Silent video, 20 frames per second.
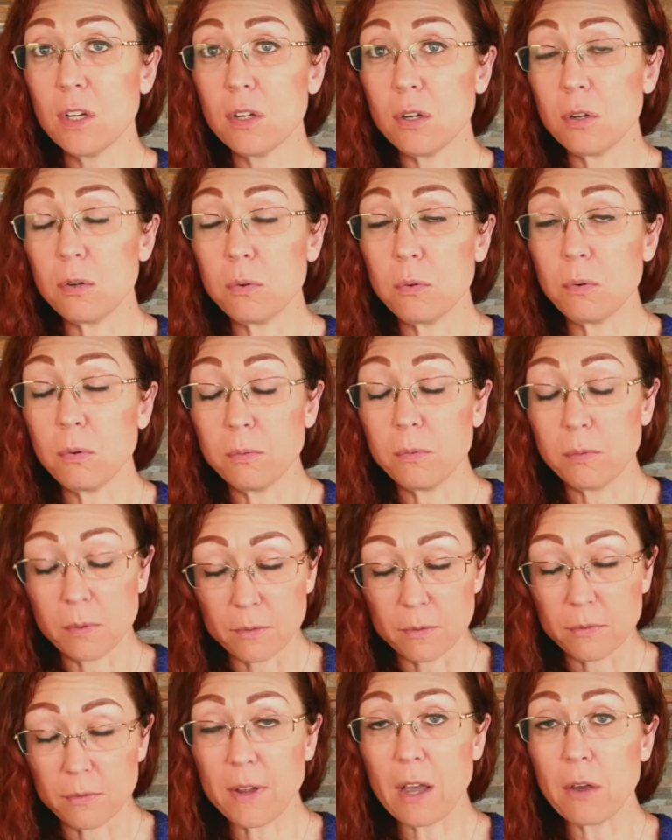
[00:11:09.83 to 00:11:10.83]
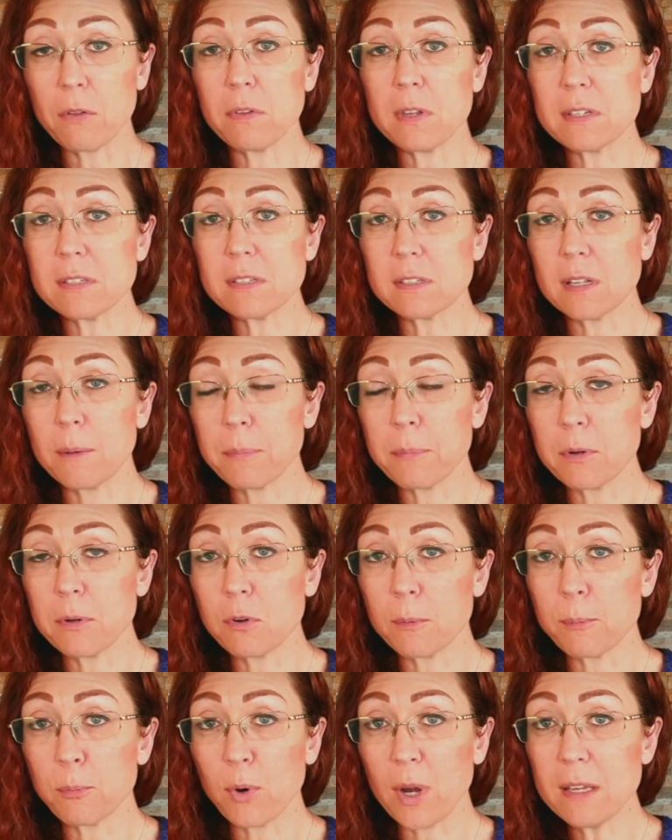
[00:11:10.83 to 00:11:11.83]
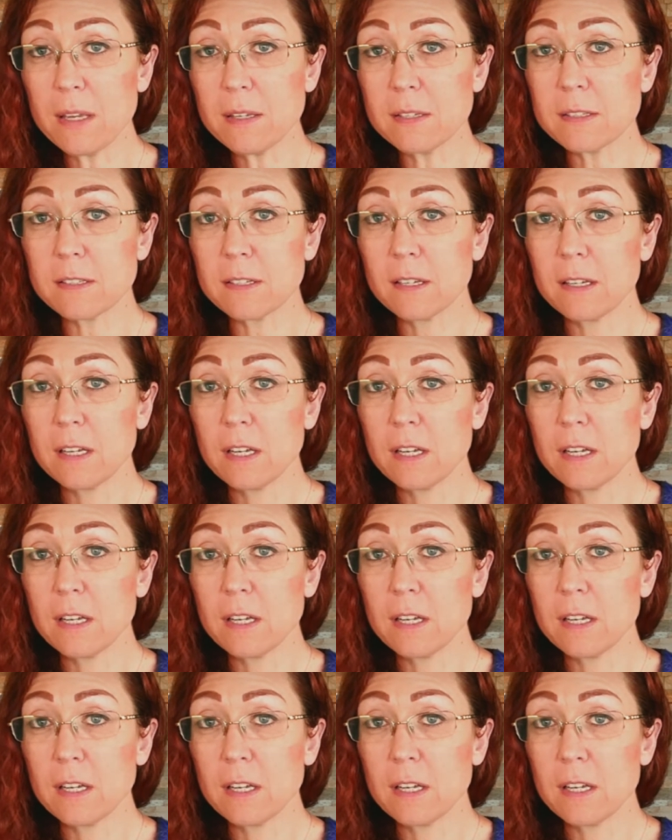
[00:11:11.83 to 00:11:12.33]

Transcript: who found this lump in her breast,